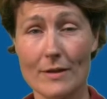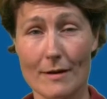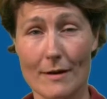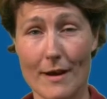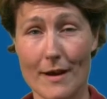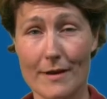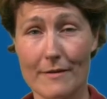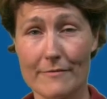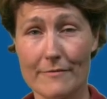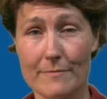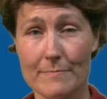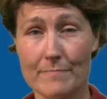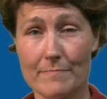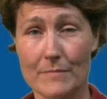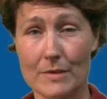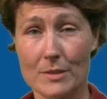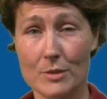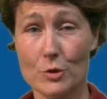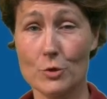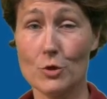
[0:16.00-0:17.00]
their life
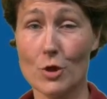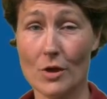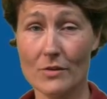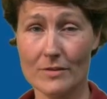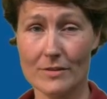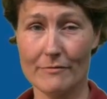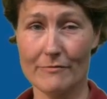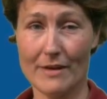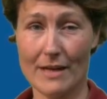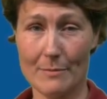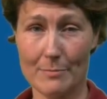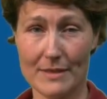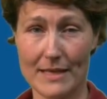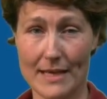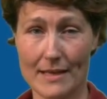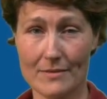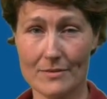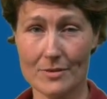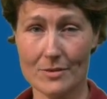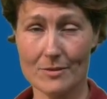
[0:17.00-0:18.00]
do not develop
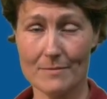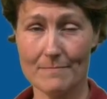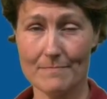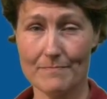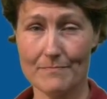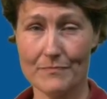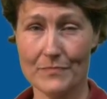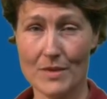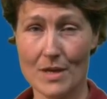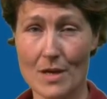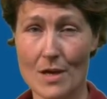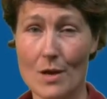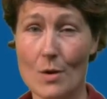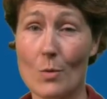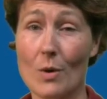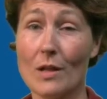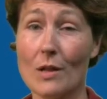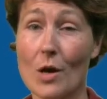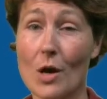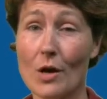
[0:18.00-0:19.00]
cancer,
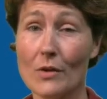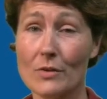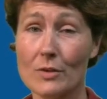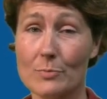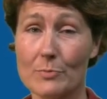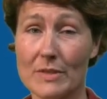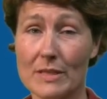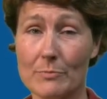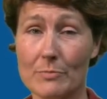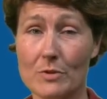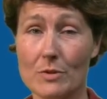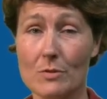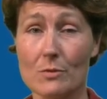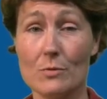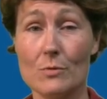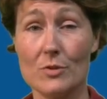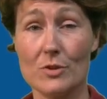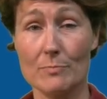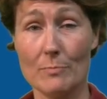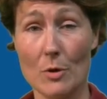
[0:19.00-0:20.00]
while other people
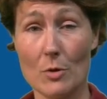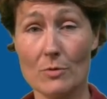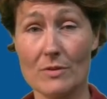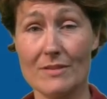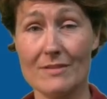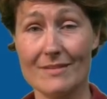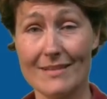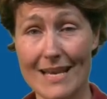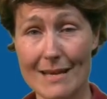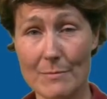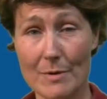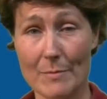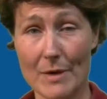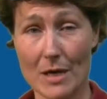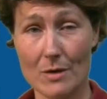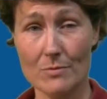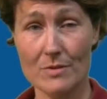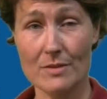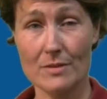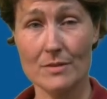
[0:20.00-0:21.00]
who smoke the same
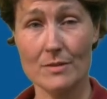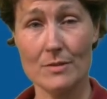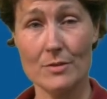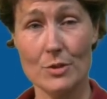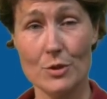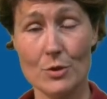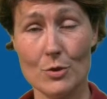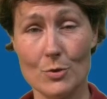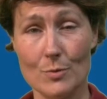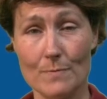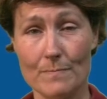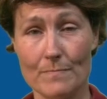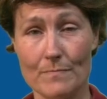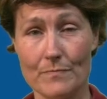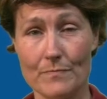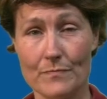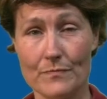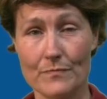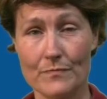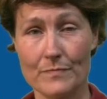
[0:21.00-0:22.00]
amount do.
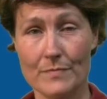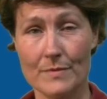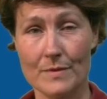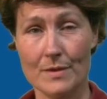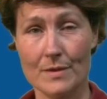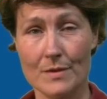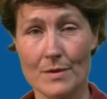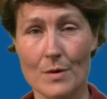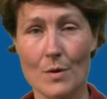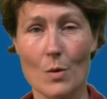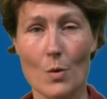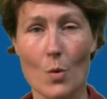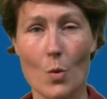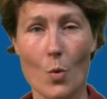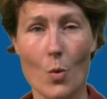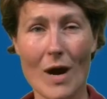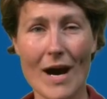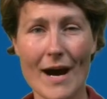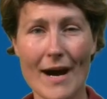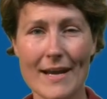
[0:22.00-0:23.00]

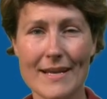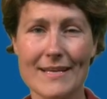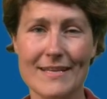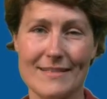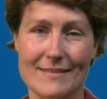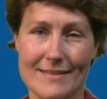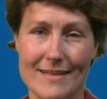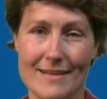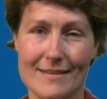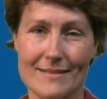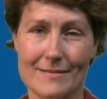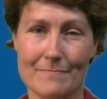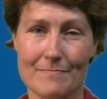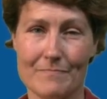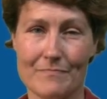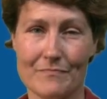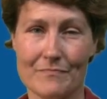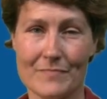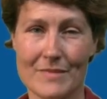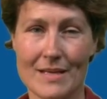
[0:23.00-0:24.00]
Why is that?
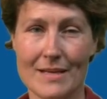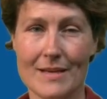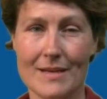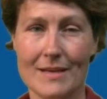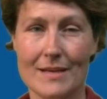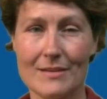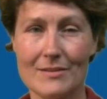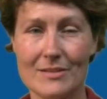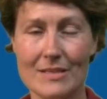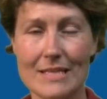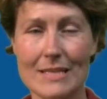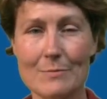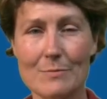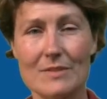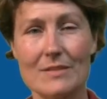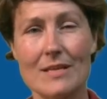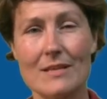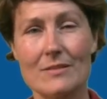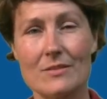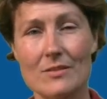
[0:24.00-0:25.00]
It
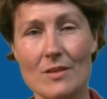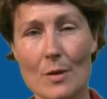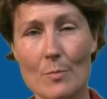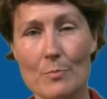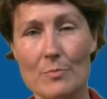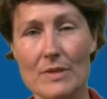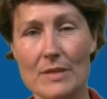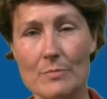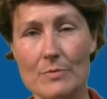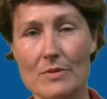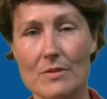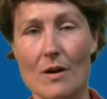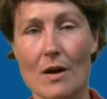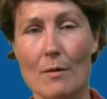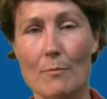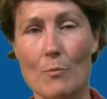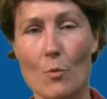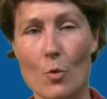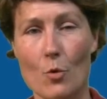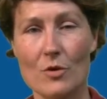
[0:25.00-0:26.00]
seems that some people
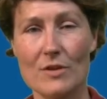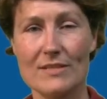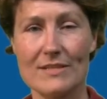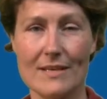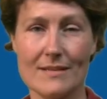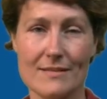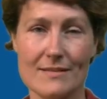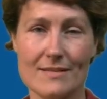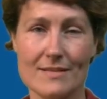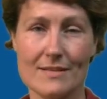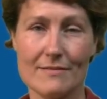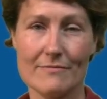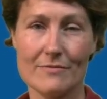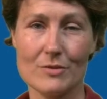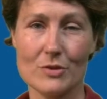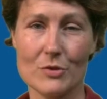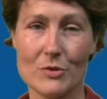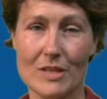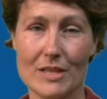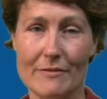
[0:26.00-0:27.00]
are more
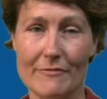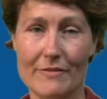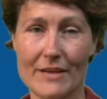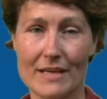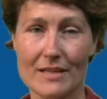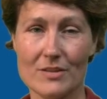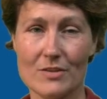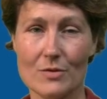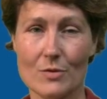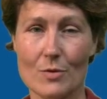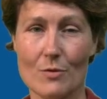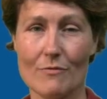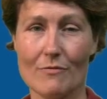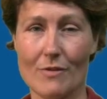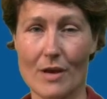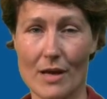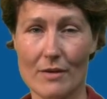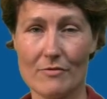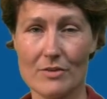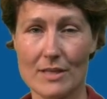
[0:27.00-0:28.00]
sensitive to the effects of
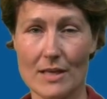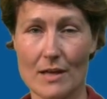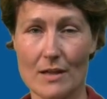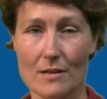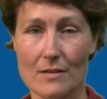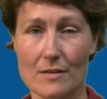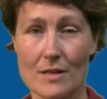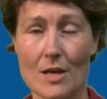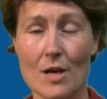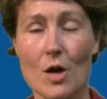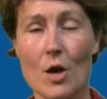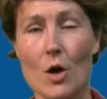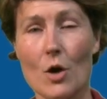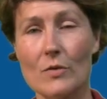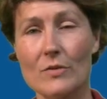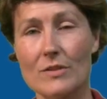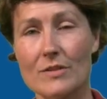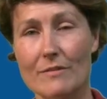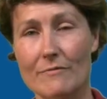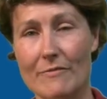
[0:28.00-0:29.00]
lifestyle
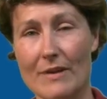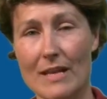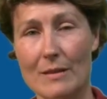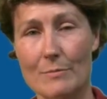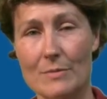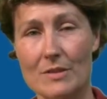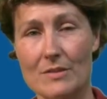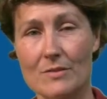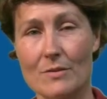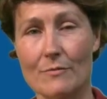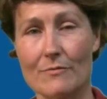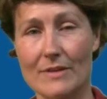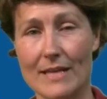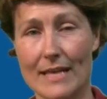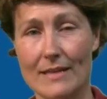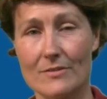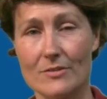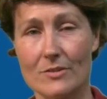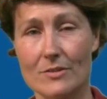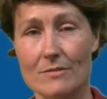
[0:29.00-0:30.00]
on the development of
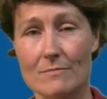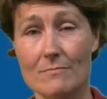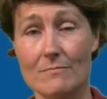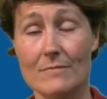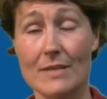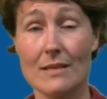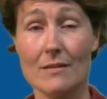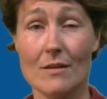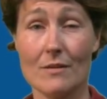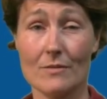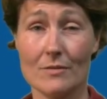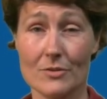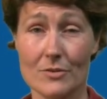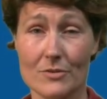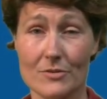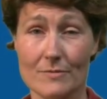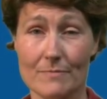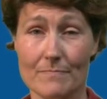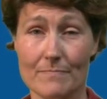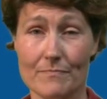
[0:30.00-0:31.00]
cancer than
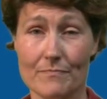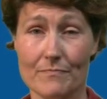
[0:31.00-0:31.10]
others.